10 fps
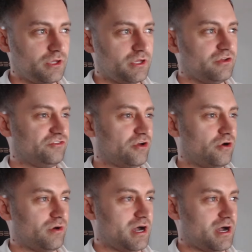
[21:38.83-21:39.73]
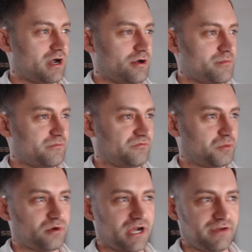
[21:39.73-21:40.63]
So, um, for
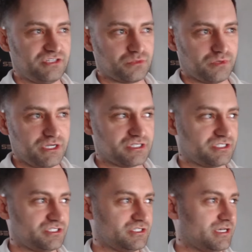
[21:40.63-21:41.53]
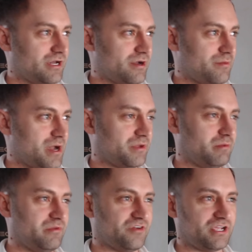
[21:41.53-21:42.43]
privacy reasons, um, I'm going
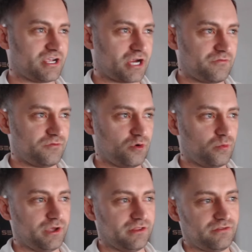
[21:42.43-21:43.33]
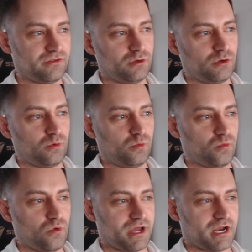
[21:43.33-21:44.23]
to be very careful with
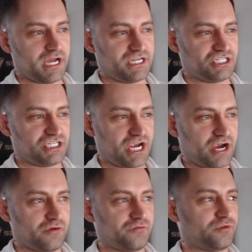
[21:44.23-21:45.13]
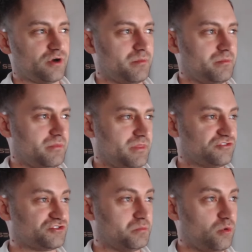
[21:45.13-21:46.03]
what I share from this
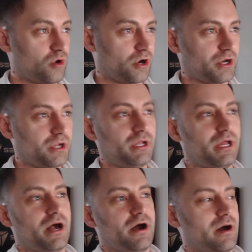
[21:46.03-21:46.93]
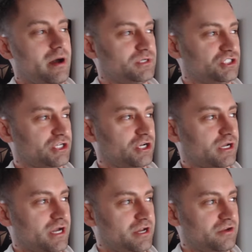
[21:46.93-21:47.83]
report. Uh, I'm just going to
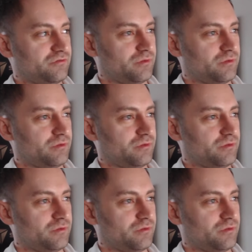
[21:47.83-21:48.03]
kind of